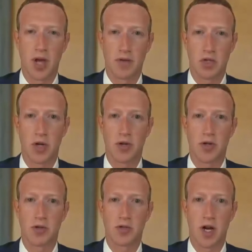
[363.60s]
kind of sharing
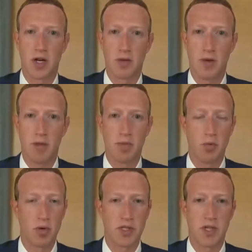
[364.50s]
that you're talking about.
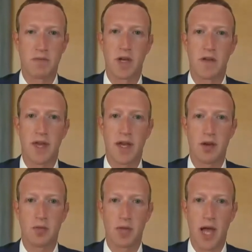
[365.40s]
But once I've done that,
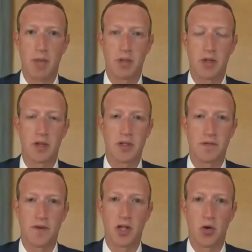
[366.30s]
I would be happy
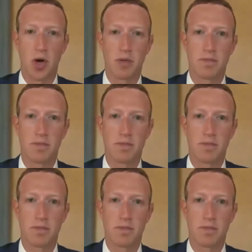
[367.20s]
to follow up.